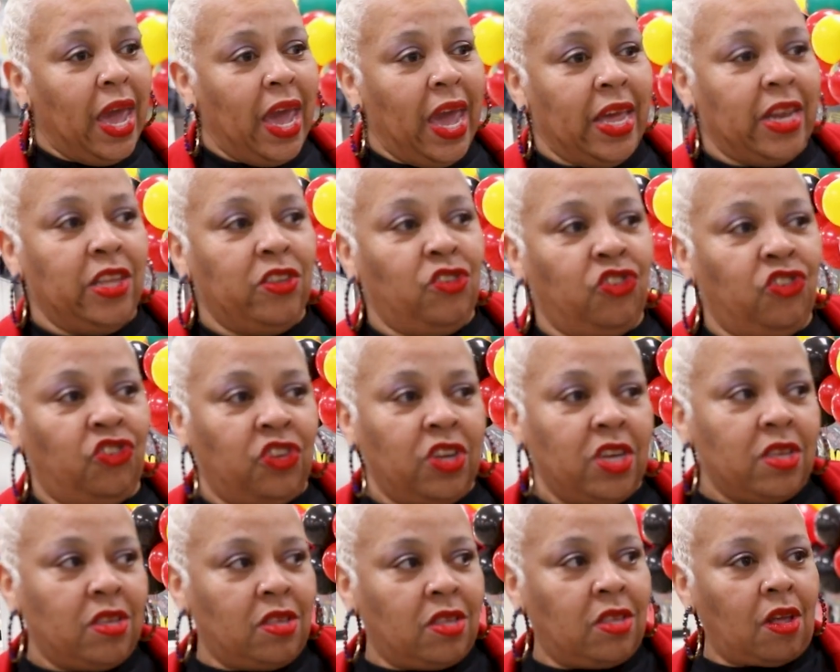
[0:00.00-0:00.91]
and it's
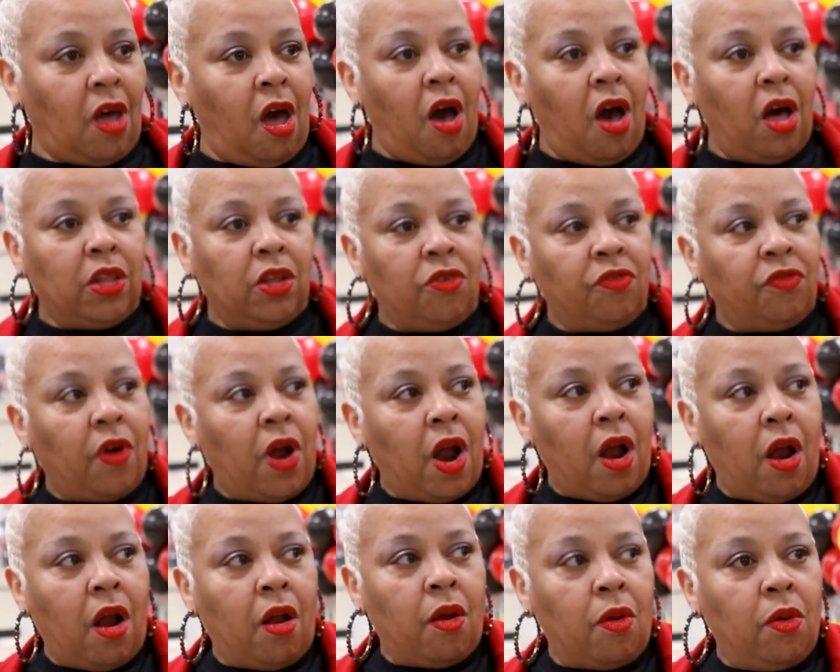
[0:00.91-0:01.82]
just all of
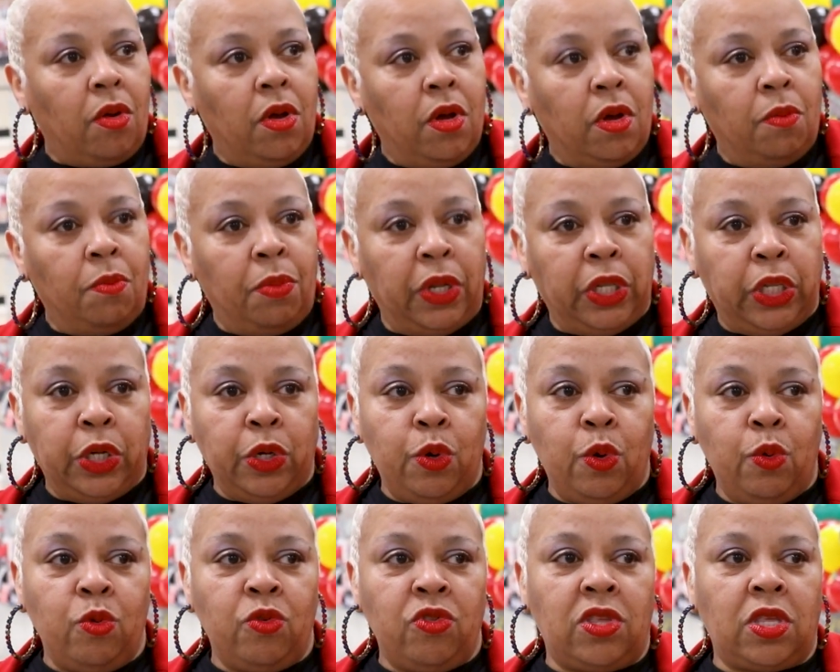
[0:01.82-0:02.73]
our
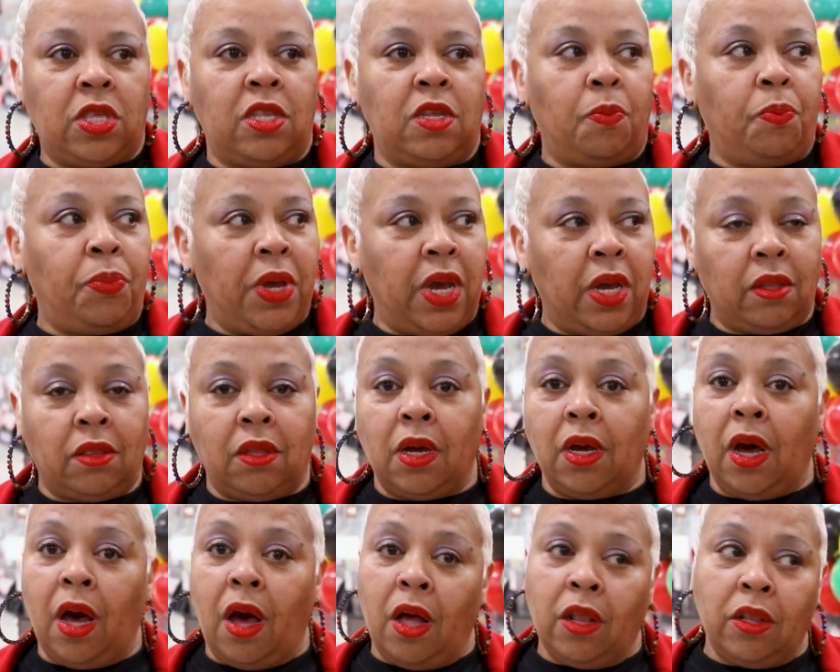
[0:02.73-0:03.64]
balloons depict the
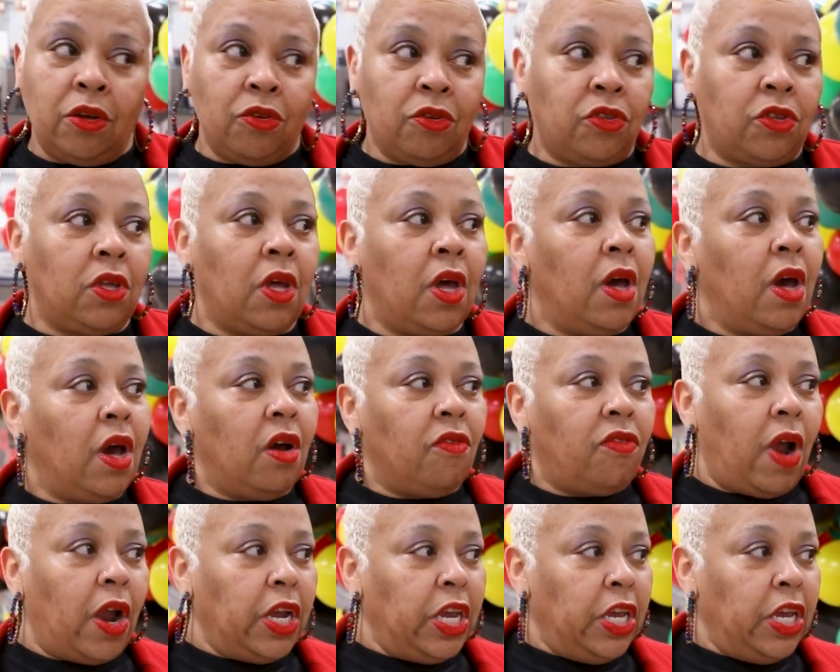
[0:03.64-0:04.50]
colors of our